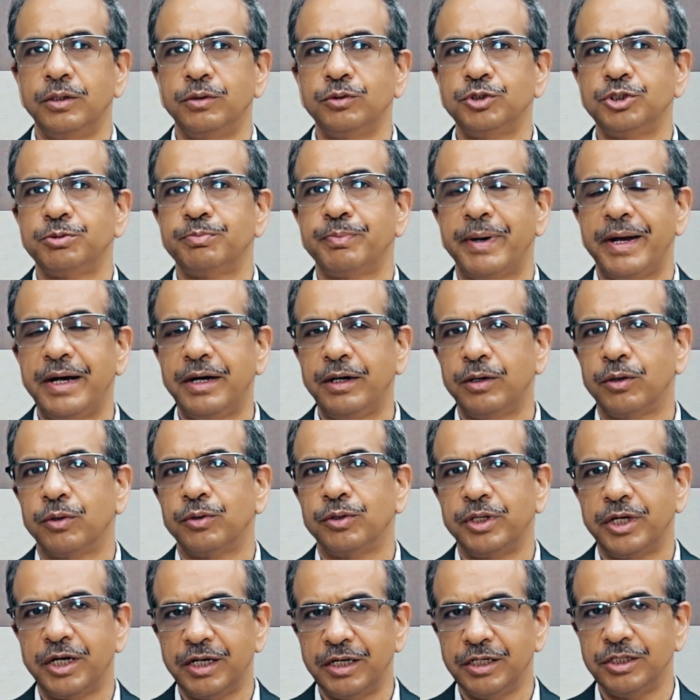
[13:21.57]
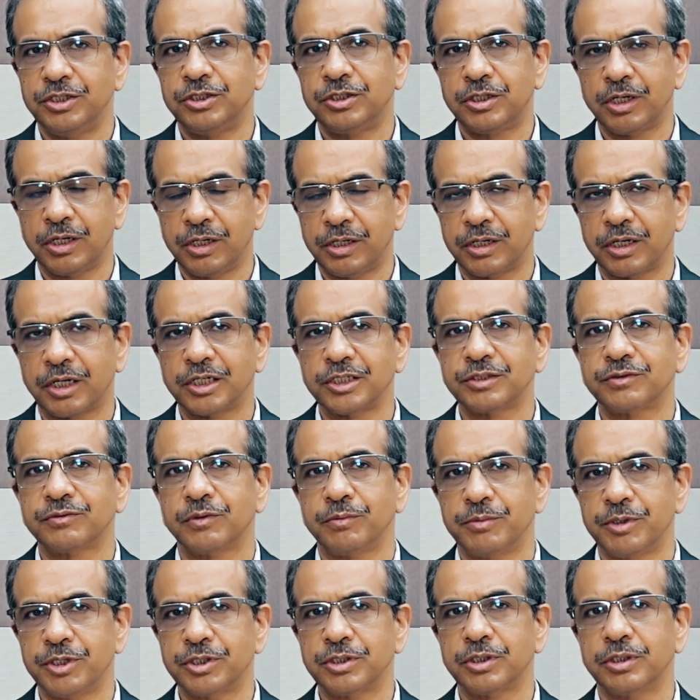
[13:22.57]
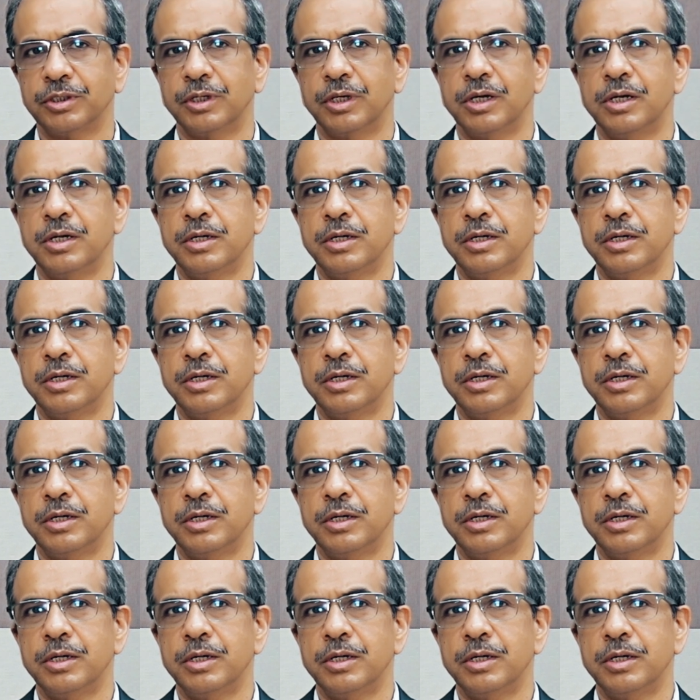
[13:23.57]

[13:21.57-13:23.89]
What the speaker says: to spend on their digital transformation.